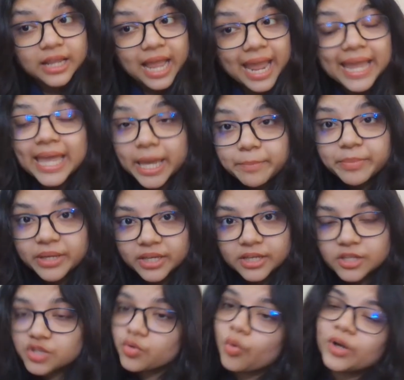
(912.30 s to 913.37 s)
AB.
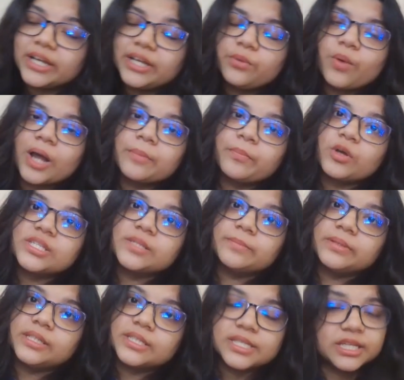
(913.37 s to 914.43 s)
So only one
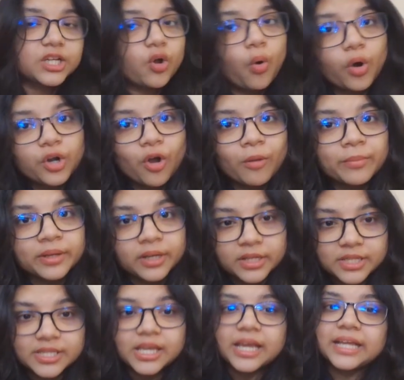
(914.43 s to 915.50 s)
possibility,
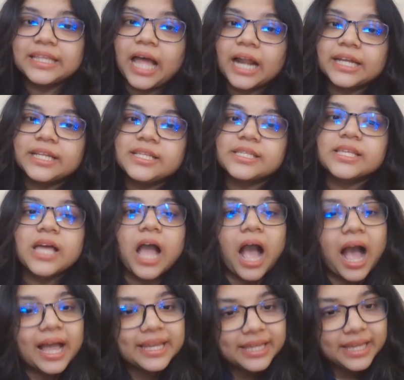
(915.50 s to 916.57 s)
codominance. That is
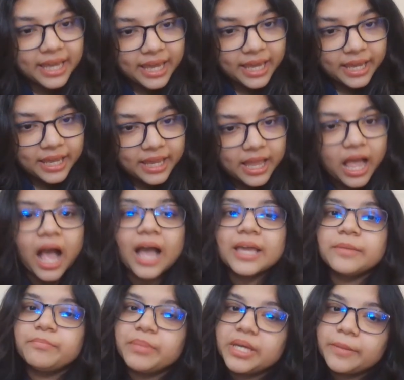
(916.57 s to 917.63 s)
IA,
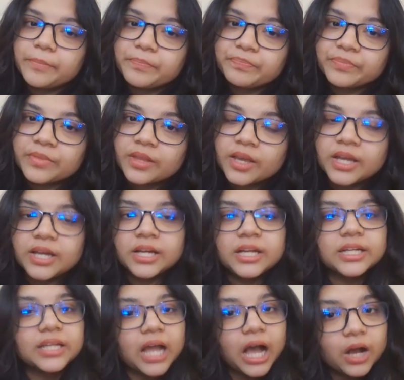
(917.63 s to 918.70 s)
IB.
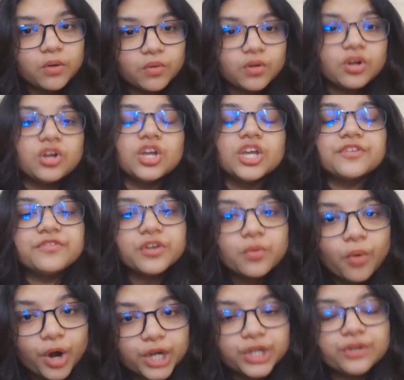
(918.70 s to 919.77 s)
Now, if you
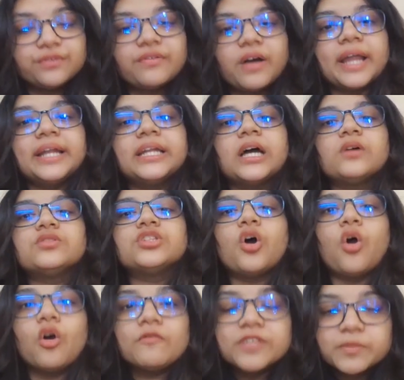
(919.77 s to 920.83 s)
want to find out the
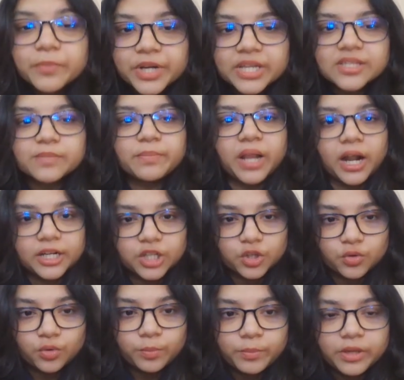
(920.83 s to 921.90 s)
offspring's blood
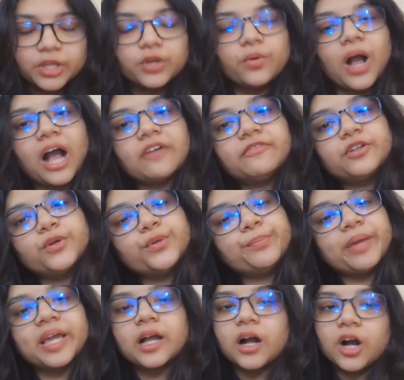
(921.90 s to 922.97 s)
group, you have to
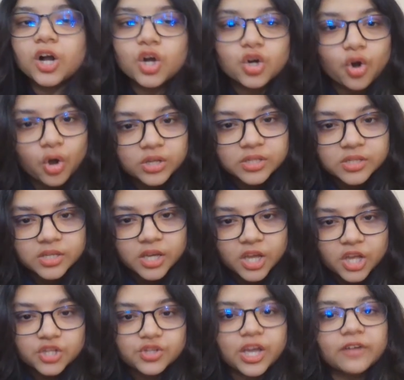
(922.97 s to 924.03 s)
make a cross.
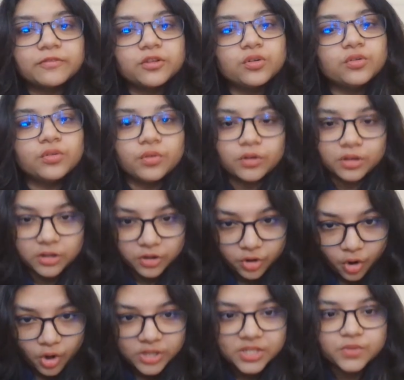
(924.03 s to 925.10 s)
So you have to
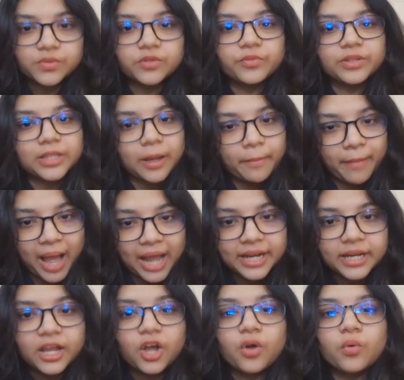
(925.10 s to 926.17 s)
cross with the man
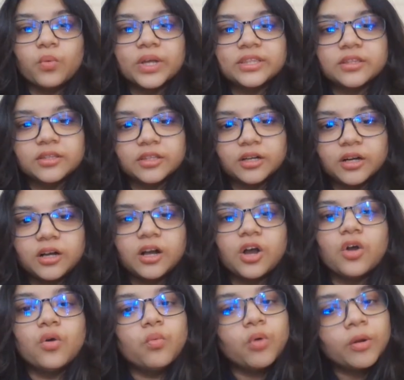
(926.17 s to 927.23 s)
with the
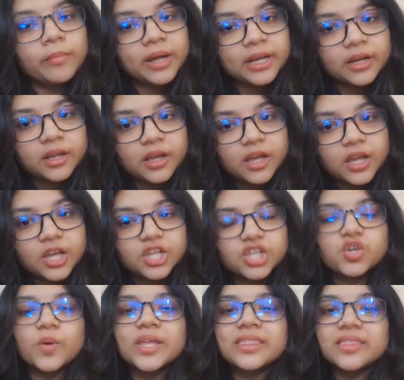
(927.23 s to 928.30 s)
woman.
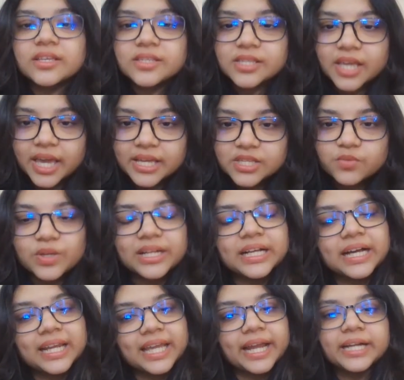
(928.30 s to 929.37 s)
So in this case, we'll
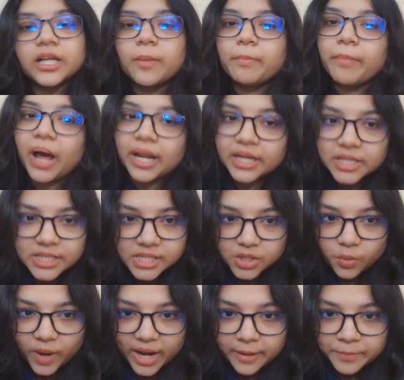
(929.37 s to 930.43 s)
create a Punnett
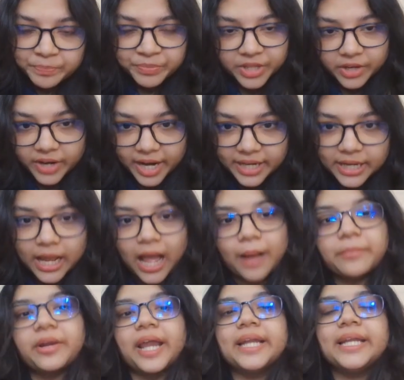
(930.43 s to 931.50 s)
square, right?
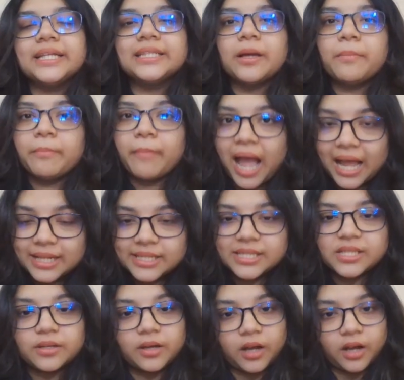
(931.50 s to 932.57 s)
I'm writing the
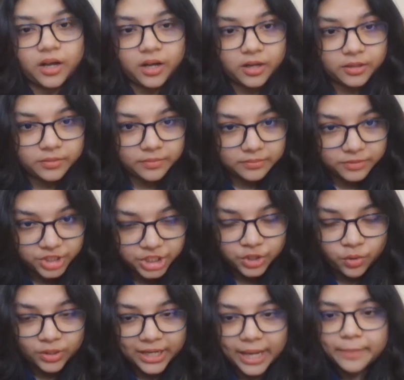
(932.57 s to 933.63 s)
man's
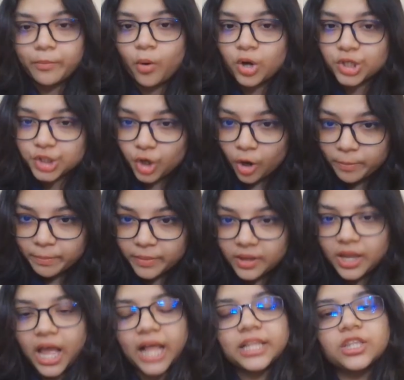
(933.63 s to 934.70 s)
genotype on top
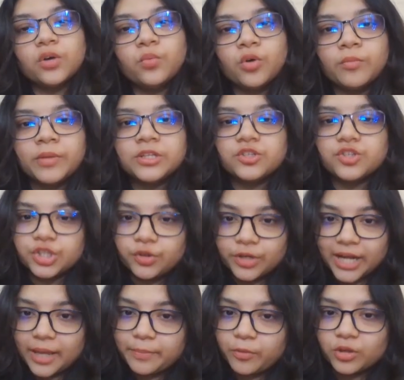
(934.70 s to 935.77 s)
and the woman's
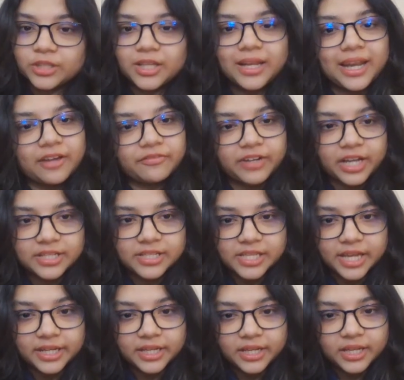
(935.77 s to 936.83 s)
genotype on the left hand side.